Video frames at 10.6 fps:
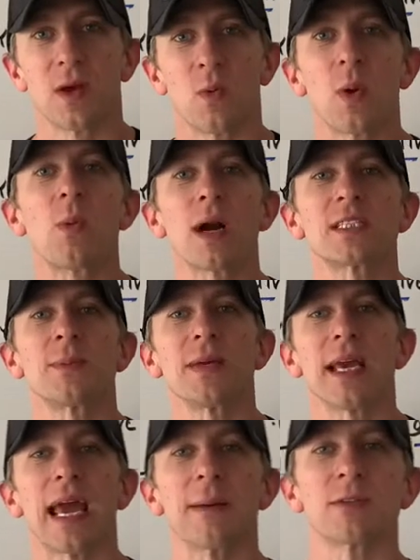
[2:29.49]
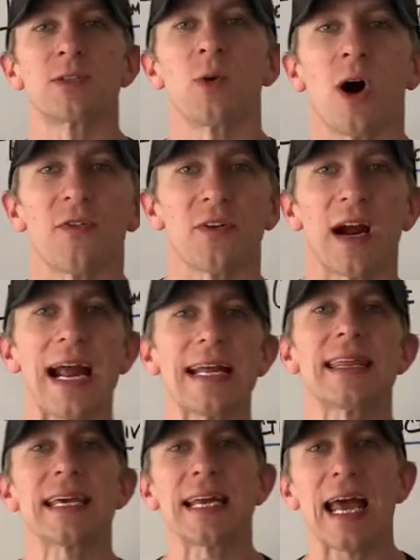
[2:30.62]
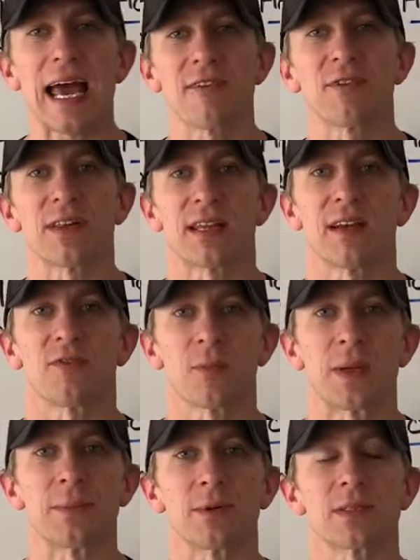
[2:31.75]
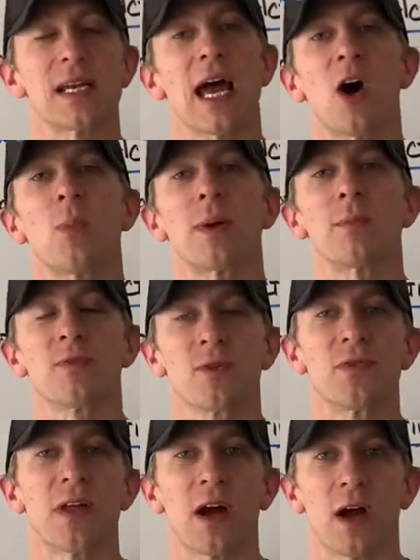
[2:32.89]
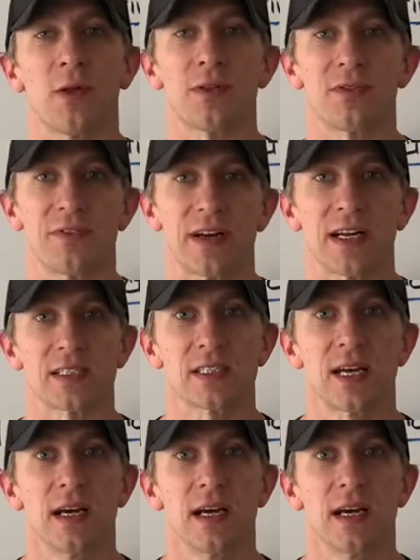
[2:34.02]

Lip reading: we wanted to be able to offer anything and everything for people to help improve their health and fitness.